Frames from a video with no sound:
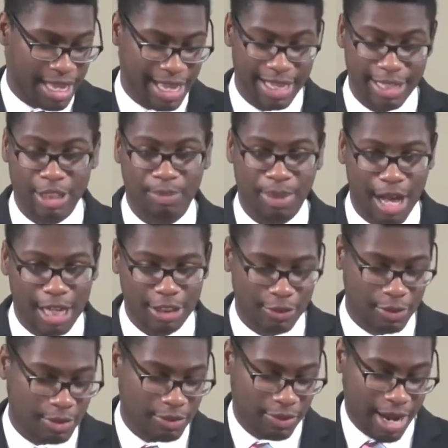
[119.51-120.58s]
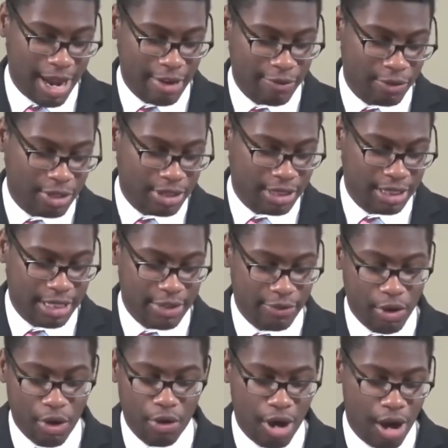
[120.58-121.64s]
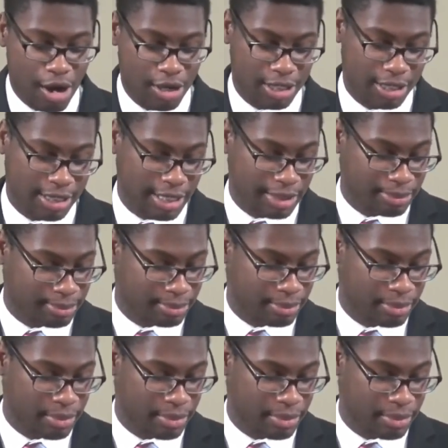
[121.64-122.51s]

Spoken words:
It is possible for everyone to live wholeheartedly,